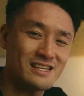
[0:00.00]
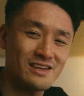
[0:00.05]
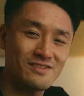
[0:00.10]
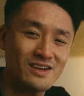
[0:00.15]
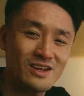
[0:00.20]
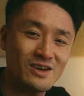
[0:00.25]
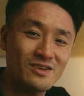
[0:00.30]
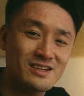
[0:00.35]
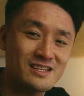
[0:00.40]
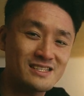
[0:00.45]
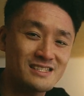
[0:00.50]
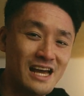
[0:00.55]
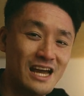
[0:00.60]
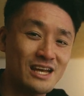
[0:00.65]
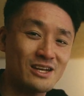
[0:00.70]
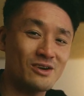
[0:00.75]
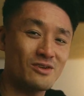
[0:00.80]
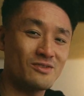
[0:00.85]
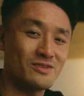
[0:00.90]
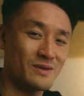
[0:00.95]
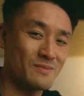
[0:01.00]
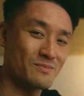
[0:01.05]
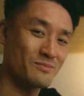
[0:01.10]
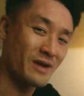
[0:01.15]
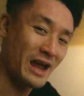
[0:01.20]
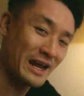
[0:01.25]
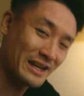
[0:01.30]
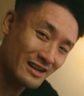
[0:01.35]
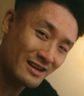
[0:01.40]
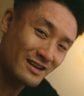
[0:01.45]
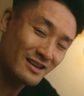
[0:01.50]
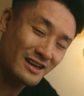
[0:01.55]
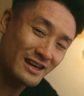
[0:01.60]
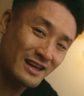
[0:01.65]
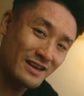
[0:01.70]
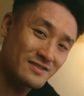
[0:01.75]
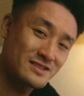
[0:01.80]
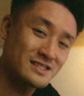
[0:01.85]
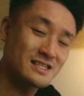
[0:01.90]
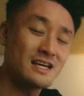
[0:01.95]
definitely on the side of the practical
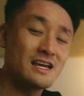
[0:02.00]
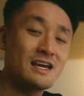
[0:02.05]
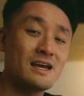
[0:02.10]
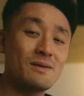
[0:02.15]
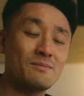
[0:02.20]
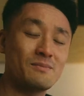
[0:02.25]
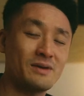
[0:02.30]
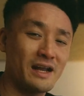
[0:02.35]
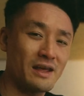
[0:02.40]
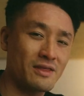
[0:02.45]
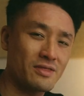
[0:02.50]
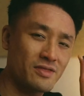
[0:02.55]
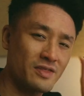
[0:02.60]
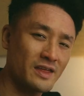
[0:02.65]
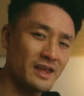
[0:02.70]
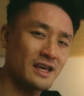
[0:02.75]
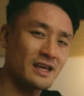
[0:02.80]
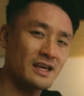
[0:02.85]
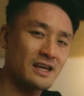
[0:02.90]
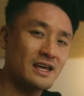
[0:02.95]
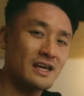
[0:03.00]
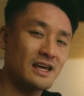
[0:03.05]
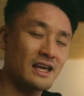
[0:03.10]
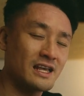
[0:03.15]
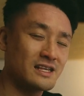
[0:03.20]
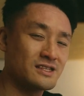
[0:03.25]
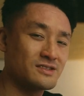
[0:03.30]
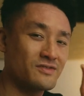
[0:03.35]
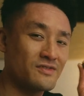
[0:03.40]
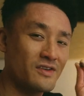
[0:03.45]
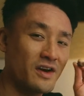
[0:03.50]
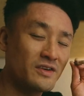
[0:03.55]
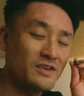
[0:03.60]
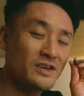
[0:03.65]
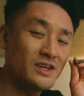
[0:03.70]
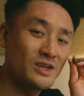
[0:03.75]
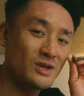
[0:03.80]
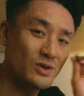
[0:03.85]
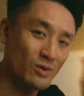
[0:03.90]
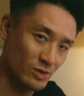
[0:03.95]
gifts, but I think it's
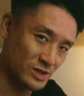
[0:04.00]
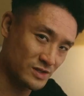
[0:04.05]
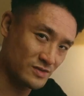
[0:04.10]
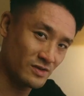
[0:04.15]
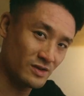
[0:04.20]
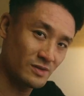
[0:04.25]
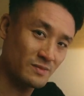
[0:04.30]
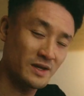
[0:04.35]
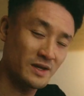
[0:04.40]
very useful